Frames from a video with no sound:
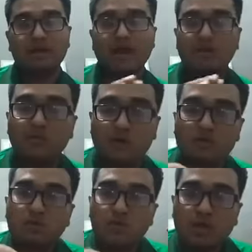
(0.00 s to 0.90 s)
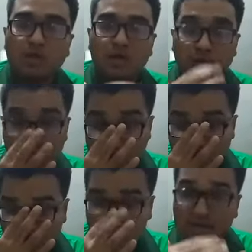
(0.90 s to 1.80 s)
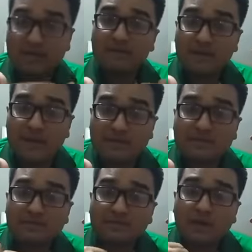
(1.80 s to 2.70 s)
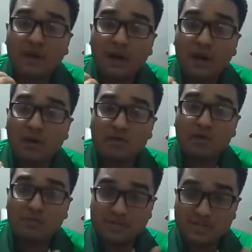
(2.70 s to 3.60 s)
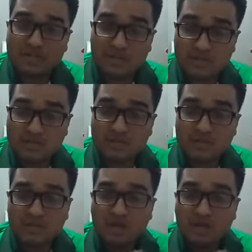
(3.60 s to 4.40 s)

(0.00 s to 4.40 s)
At first, we elect our representatives,